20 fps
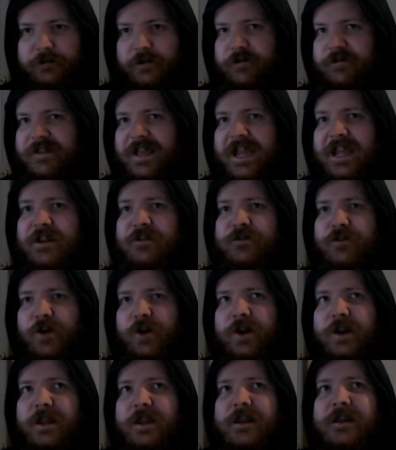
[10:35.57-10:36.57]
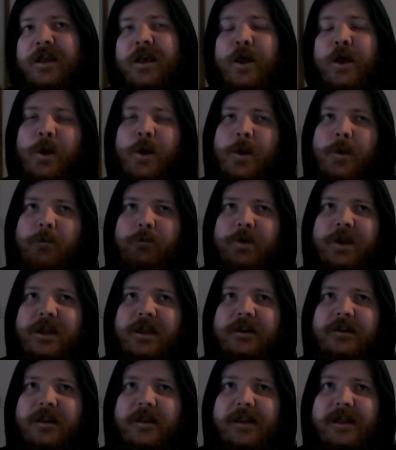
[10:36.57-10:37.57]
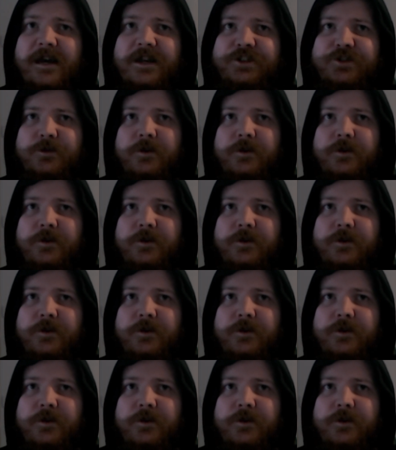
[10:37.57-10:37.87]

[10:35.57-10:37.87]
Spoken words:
With day 30 being the last